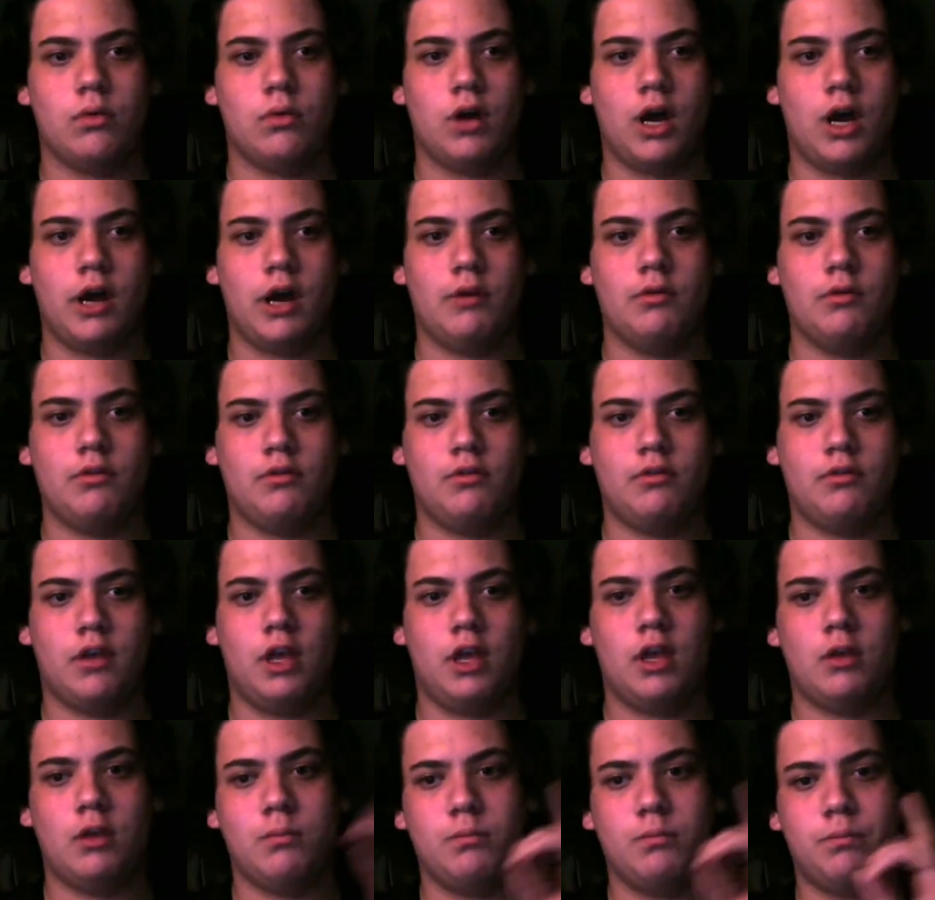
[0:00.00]
I was
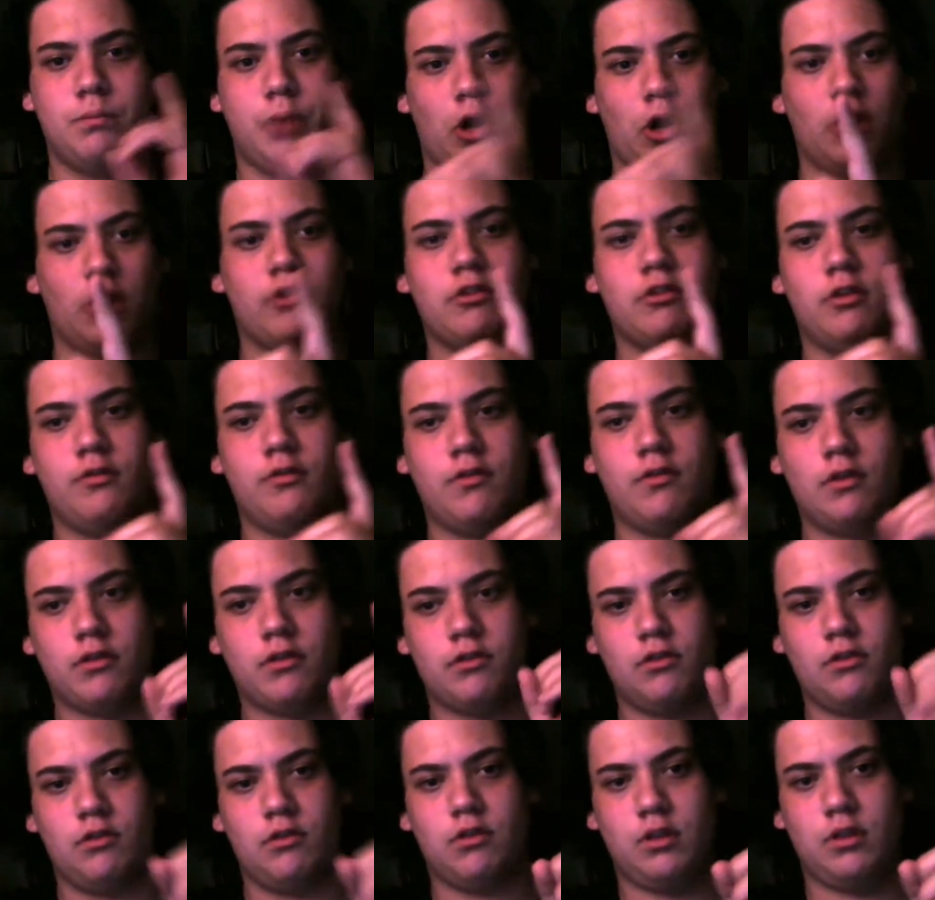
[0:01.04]
saying Boston
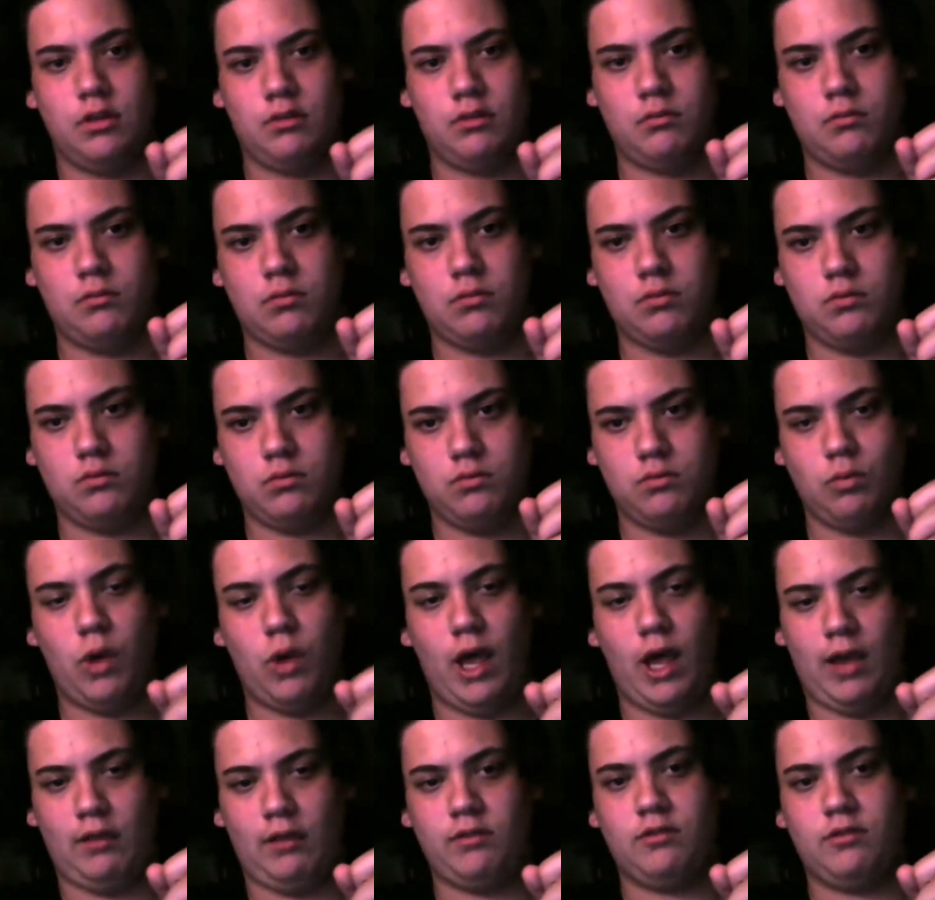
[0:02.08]
versus the
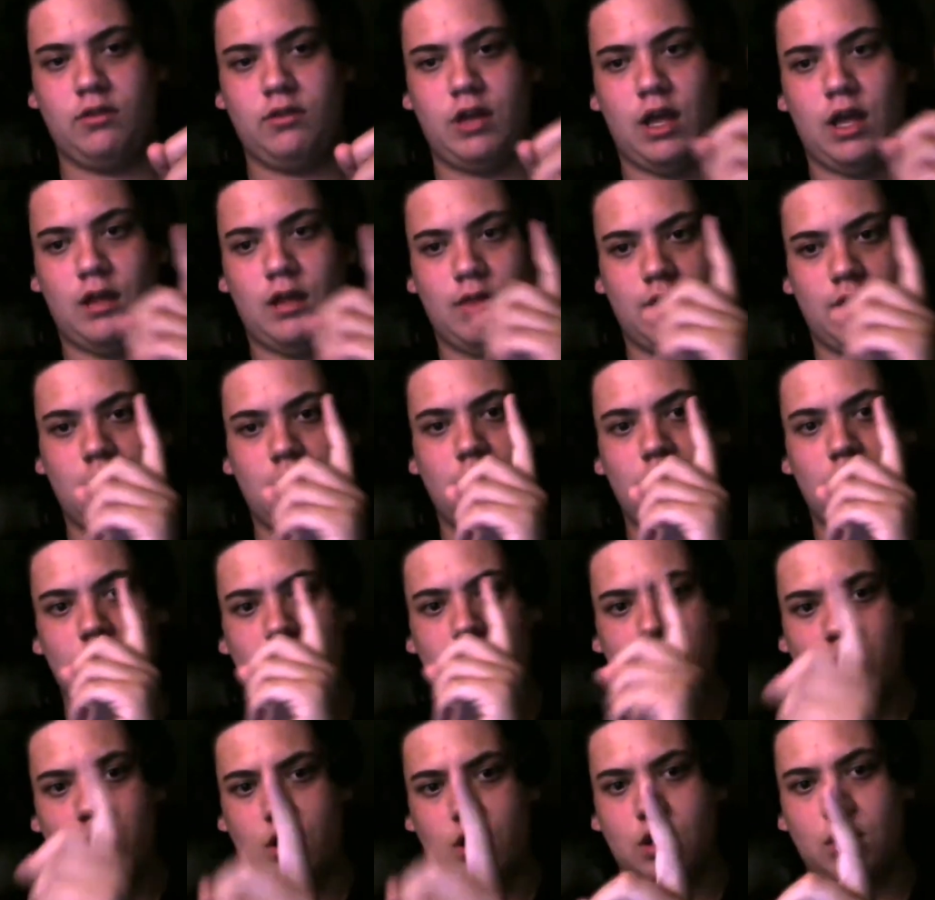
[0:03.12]
West, and then
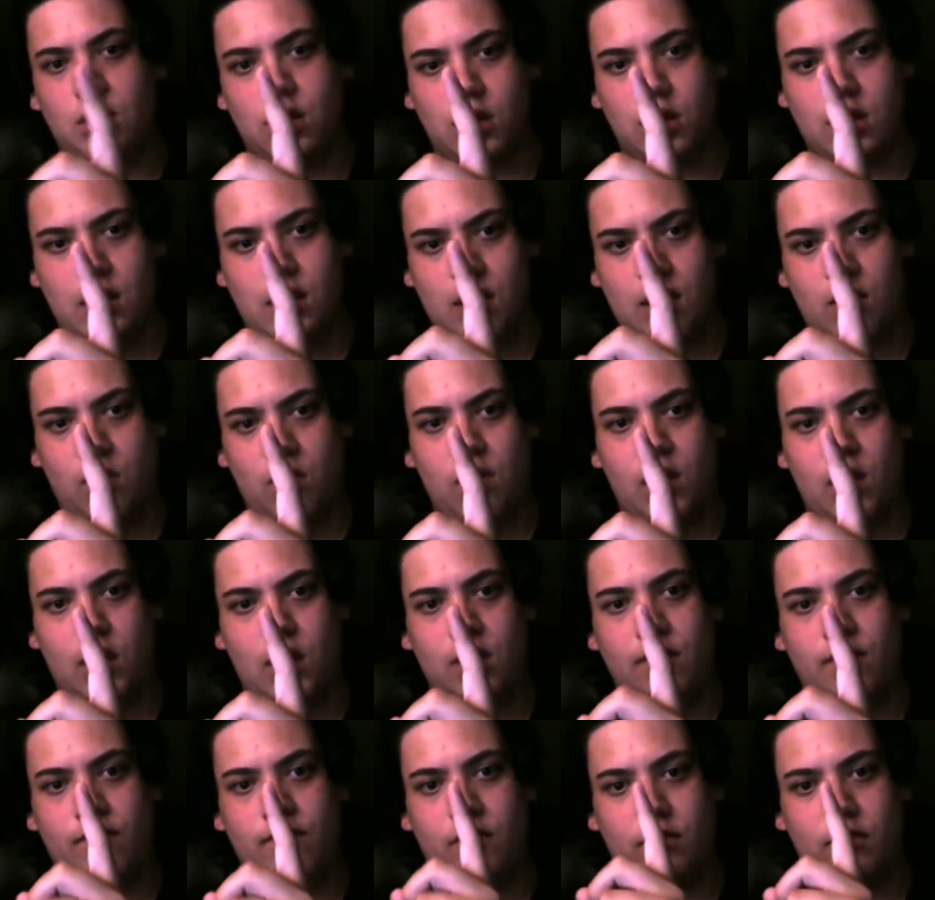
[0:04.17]

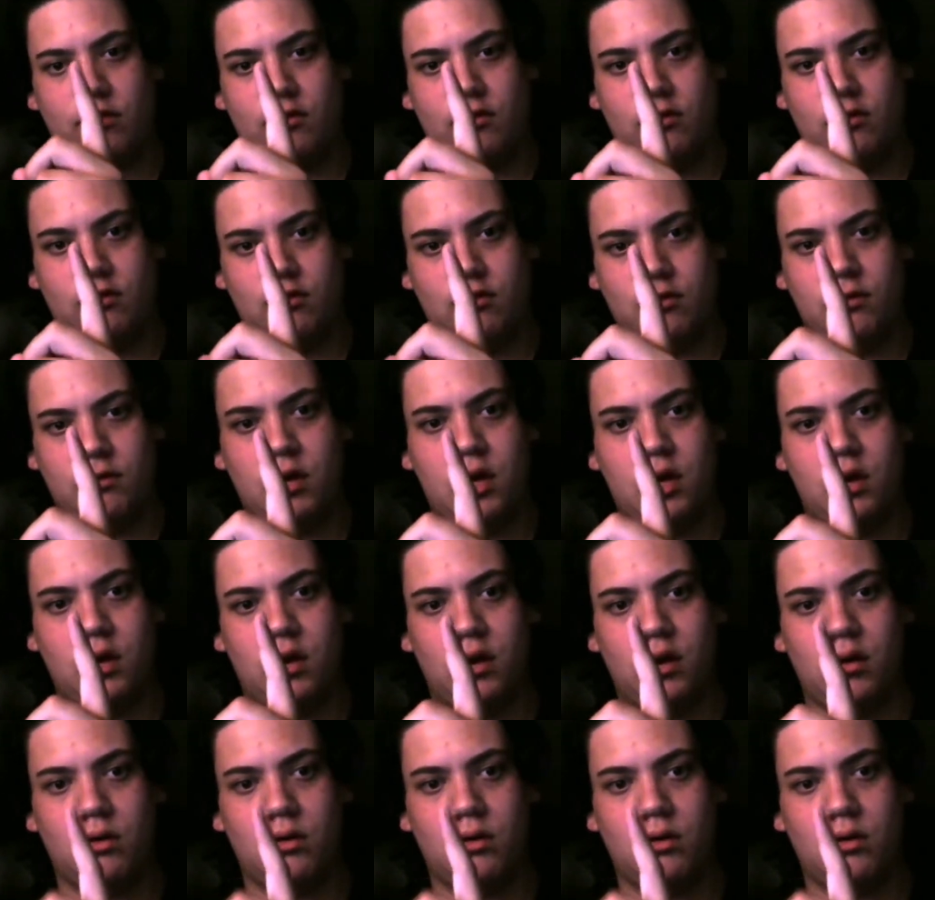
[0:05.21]
Carolina versus Toronto.